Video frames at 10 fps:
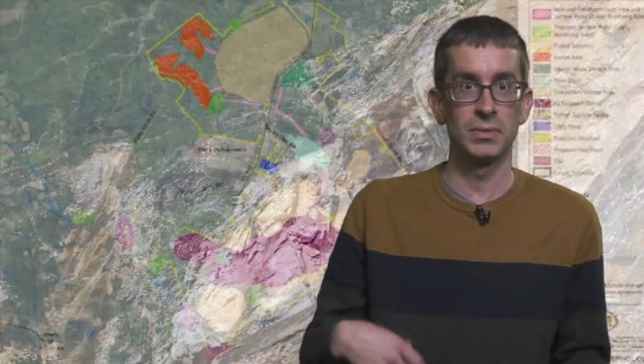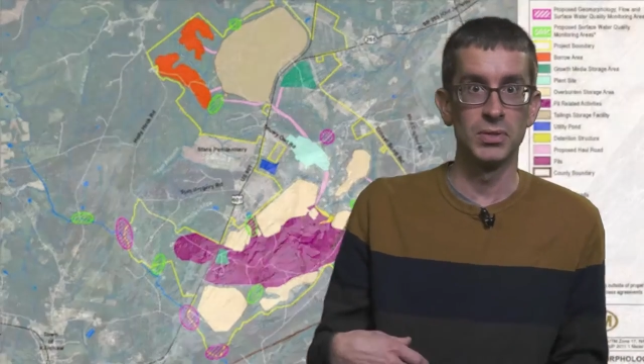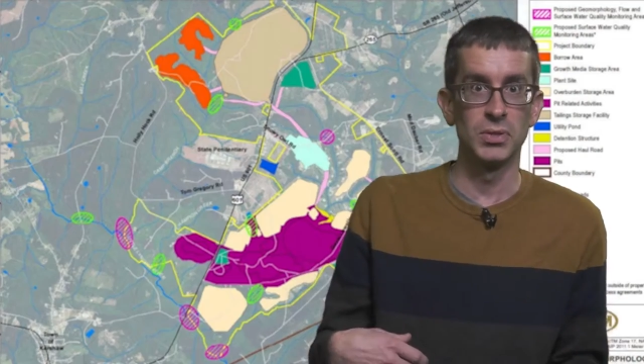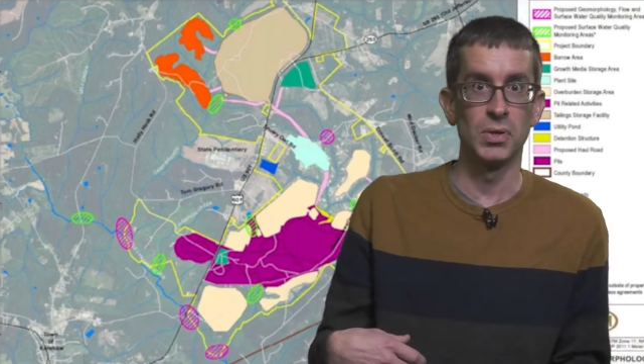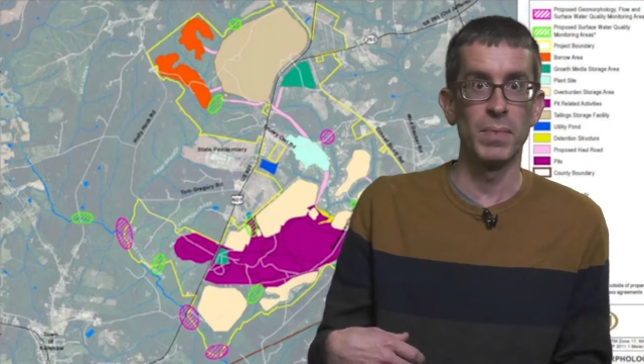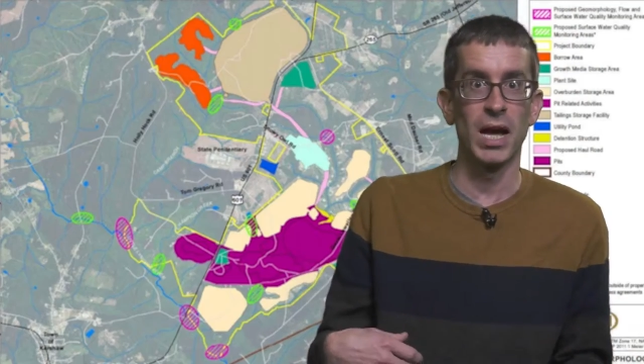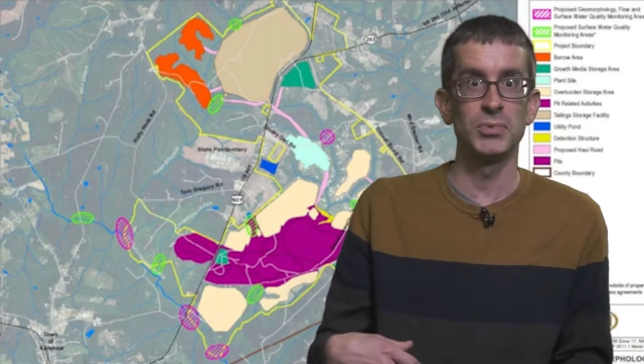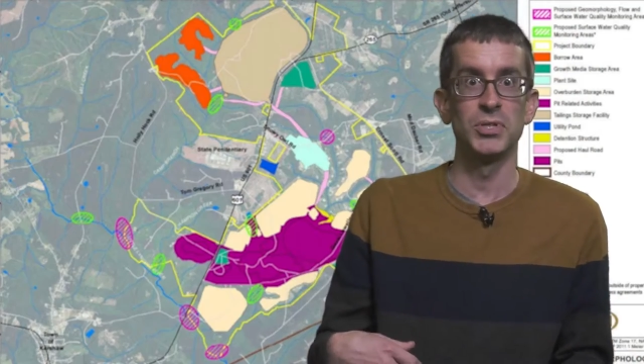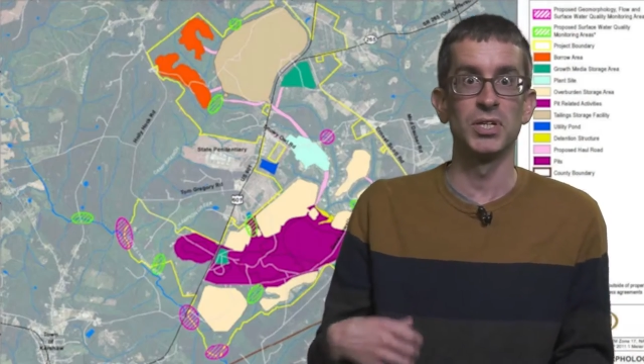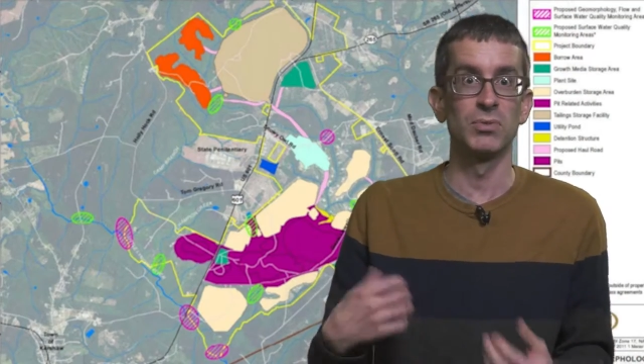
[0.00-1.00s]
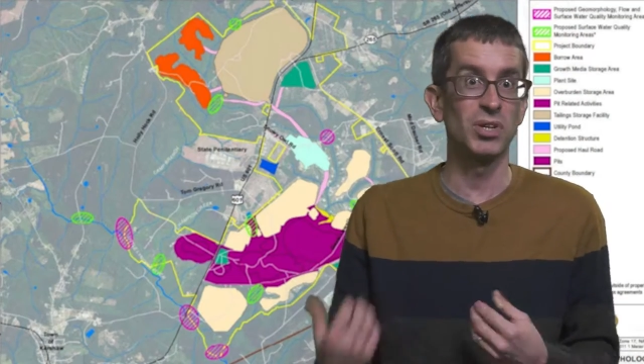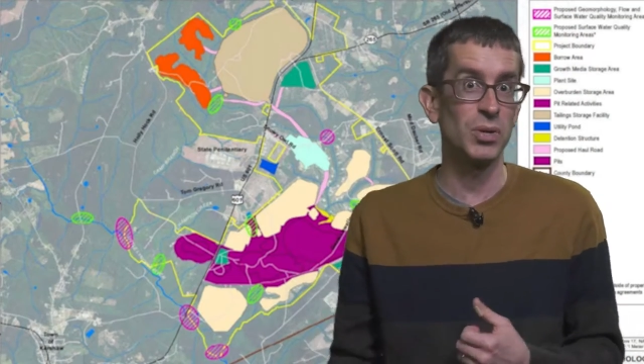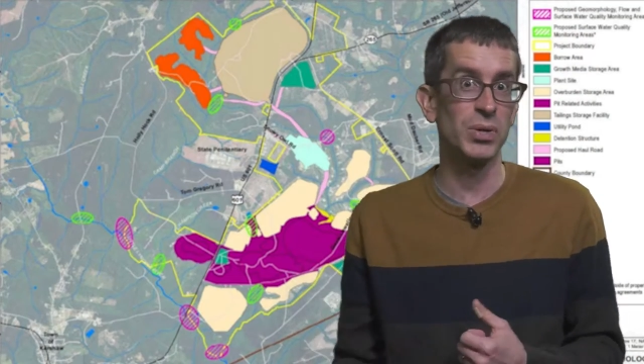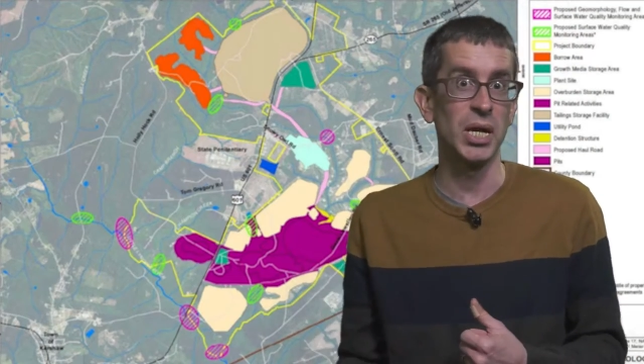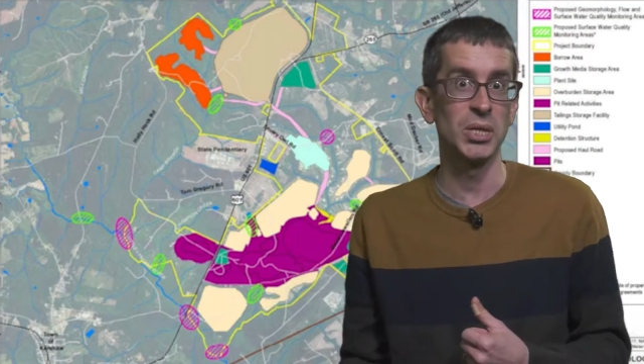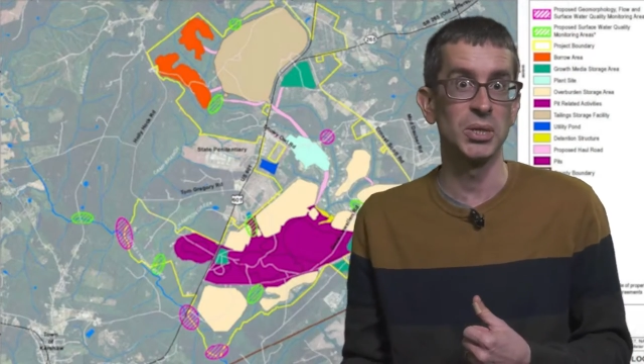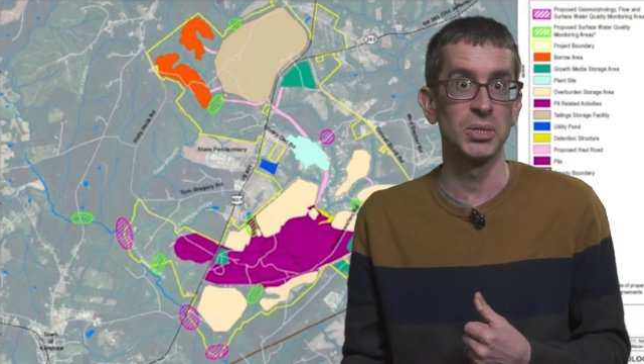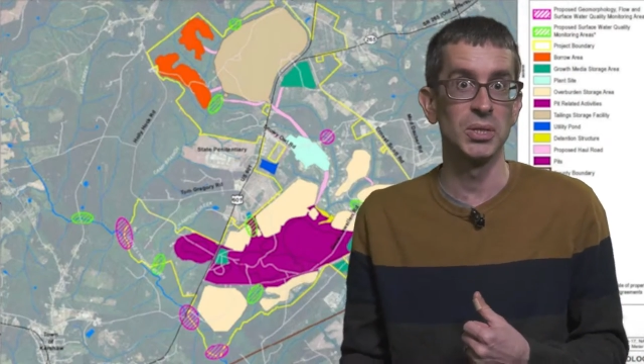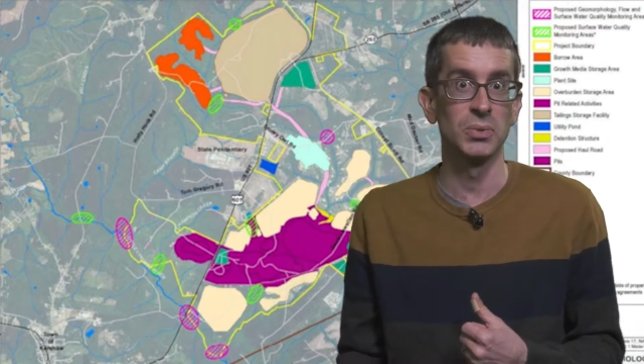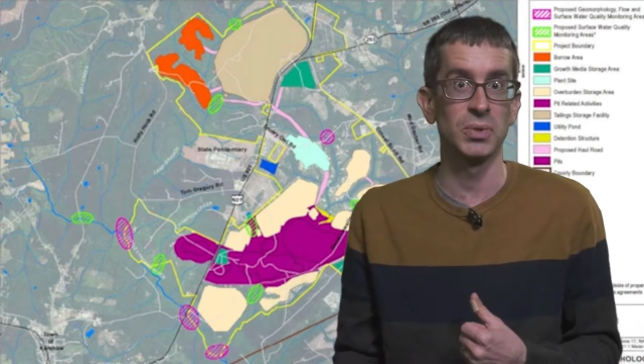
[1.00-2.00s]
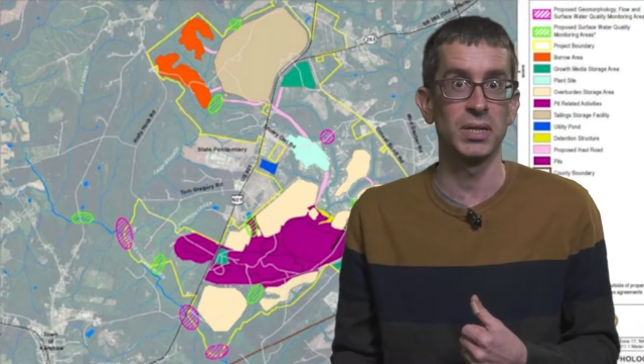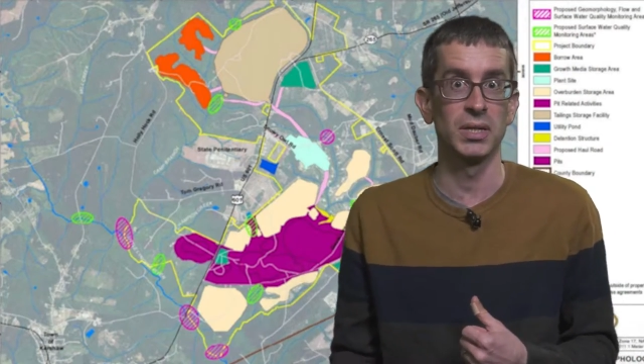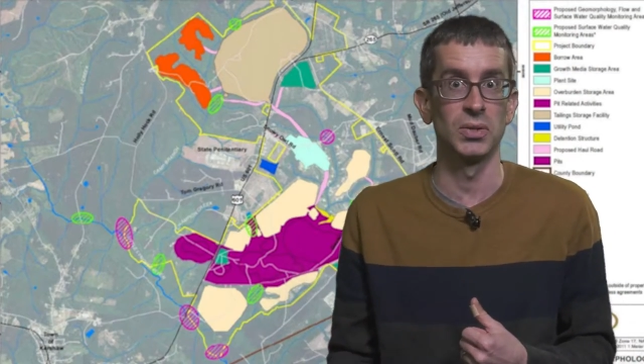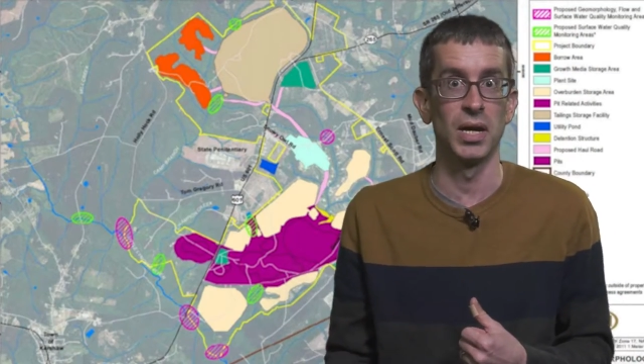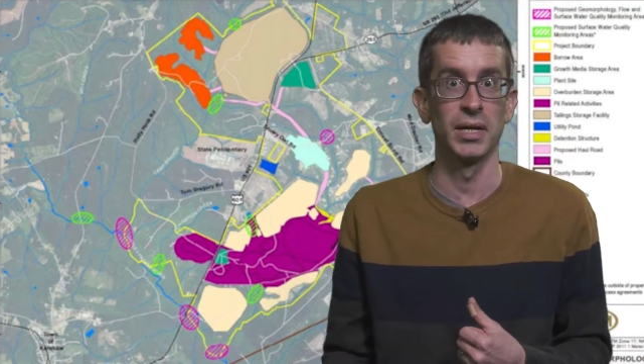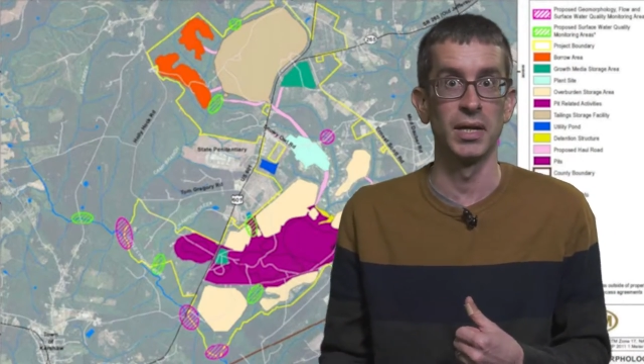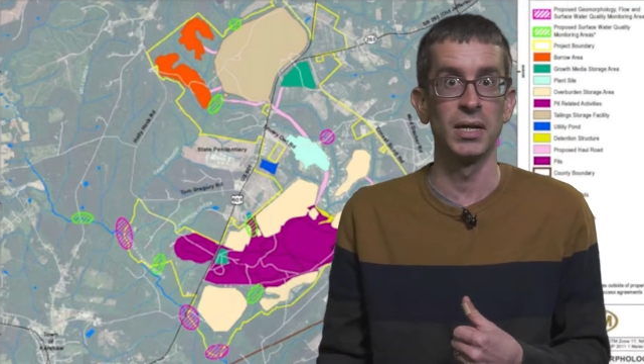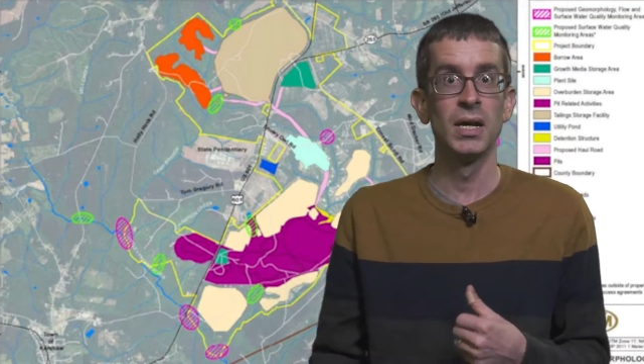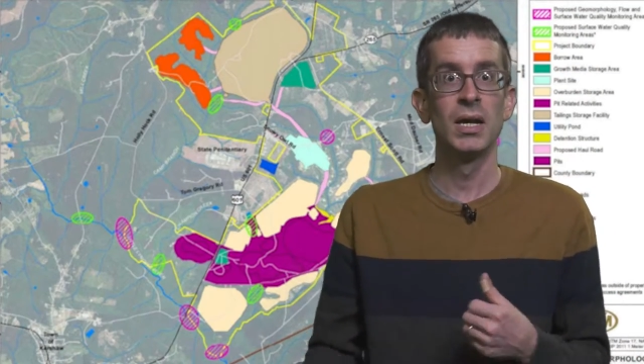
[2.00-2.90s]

digital maps using real locations in North Carolina,